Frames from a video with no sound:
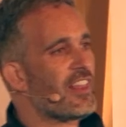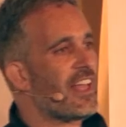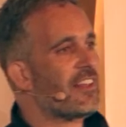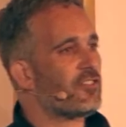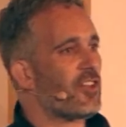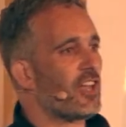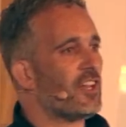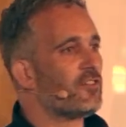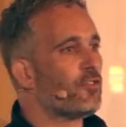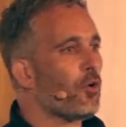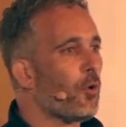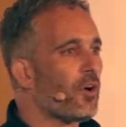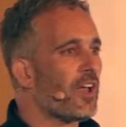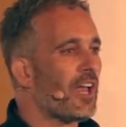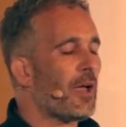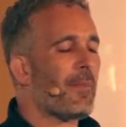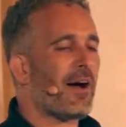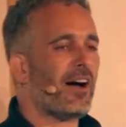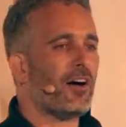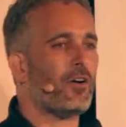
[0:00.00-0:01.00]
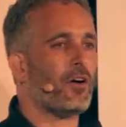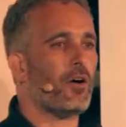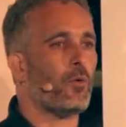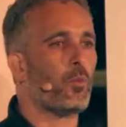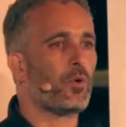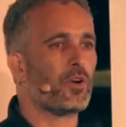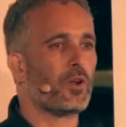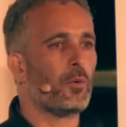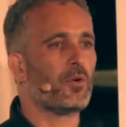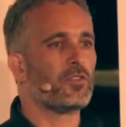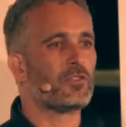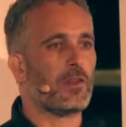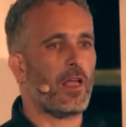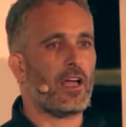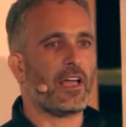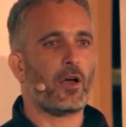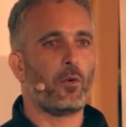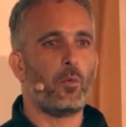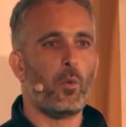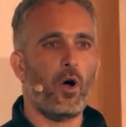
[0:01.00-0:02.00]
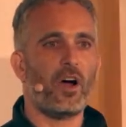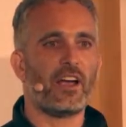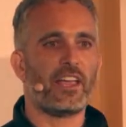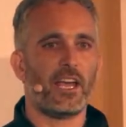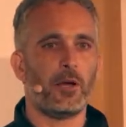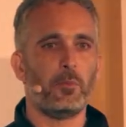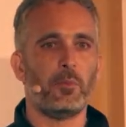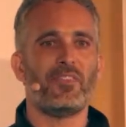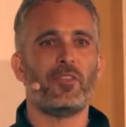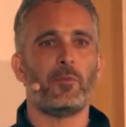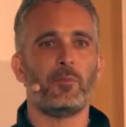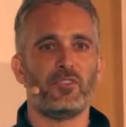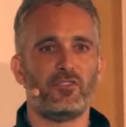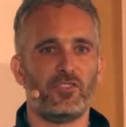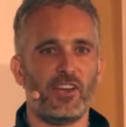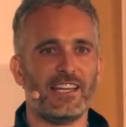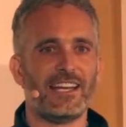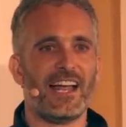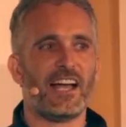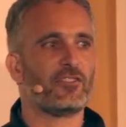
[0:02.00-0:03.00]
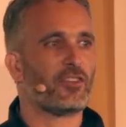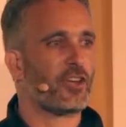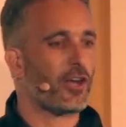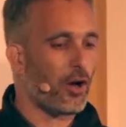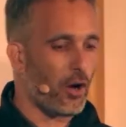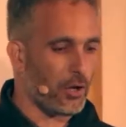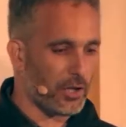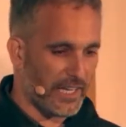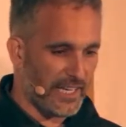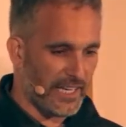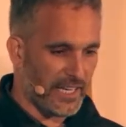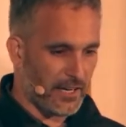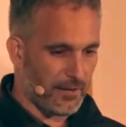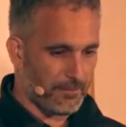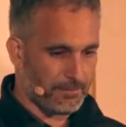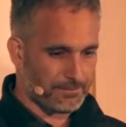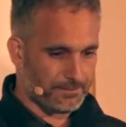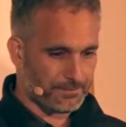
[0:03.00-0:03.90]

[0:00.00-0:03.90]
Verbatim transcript: an essay talking about what it was like working with a machine as a colleague.